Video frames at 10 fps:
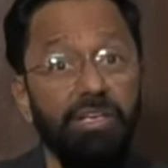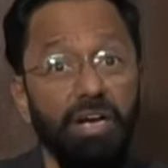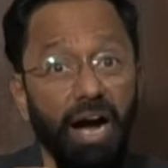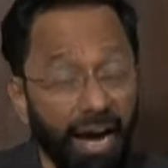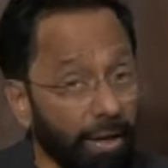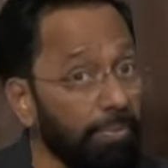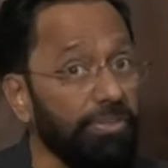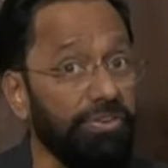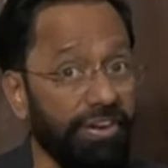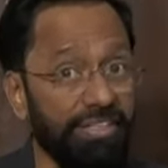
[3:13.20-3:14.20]
I
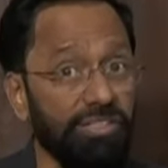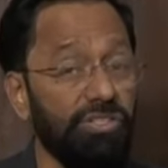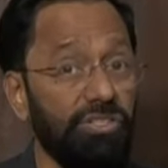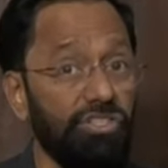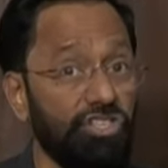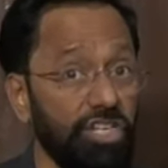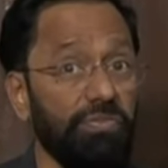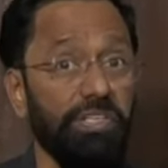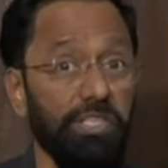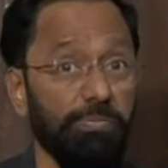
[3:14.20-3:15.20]
would rate
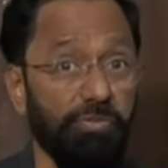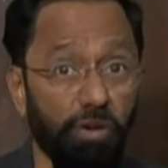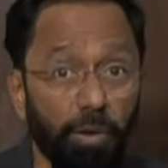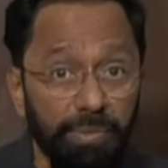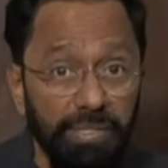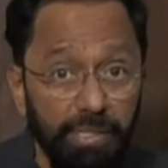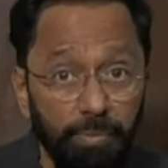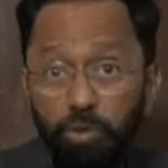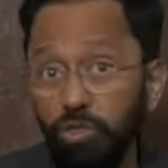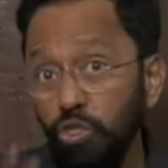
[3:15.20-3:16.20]
Jiiva's performance
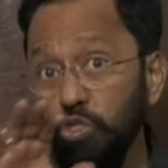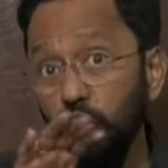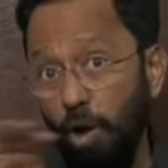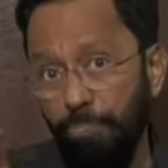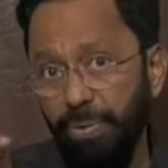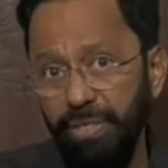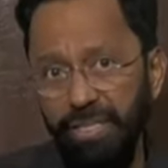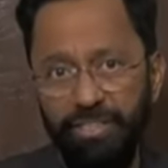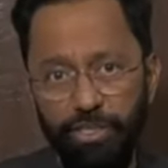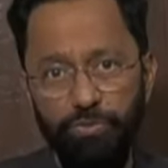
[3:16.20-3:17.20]
among the top
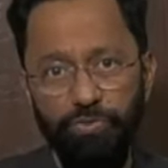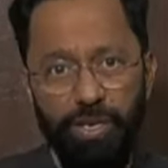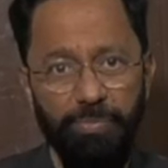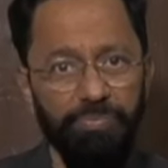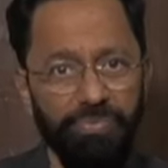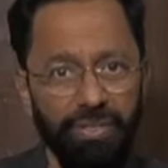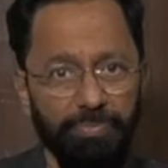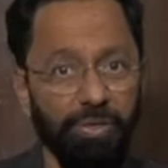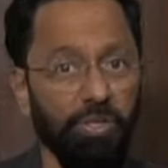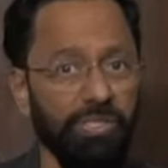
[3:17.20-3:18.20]
in this film
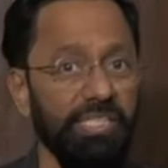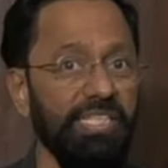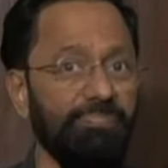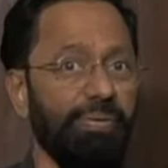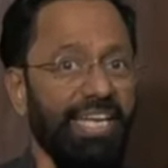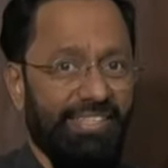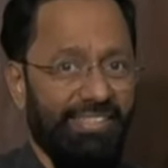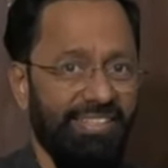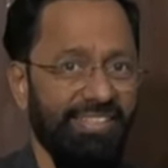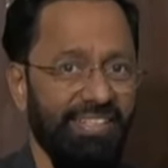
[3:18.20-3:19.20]
because he
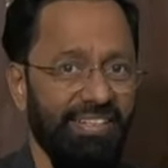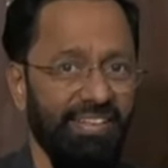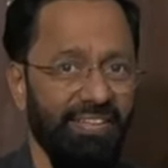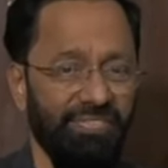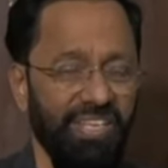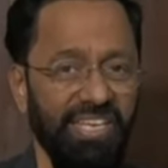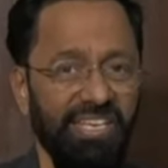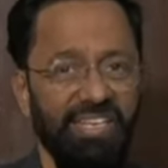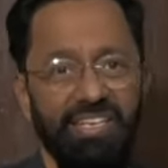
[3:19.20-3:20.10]
plays the